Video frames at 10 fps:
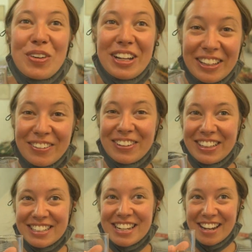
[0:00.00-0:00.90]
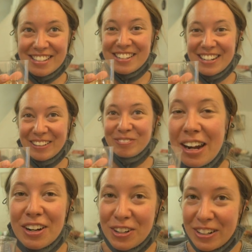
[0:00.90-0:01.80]
really, really tasty.
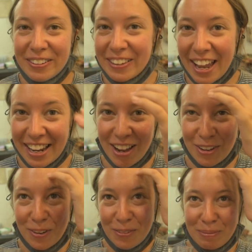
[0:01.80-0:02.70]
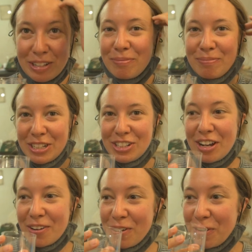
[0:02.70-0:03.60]
I don't like alcohol, much
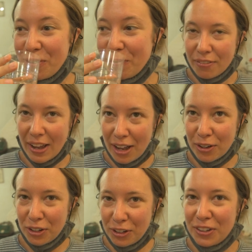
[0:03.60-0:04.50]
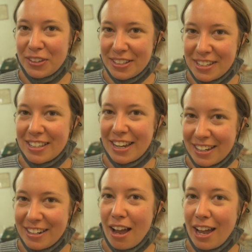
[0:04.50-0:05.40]
alcohol. For alcohol, this is like
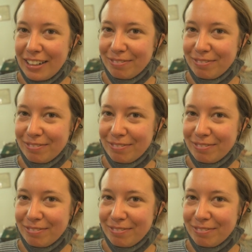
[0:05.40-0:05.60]
a nine.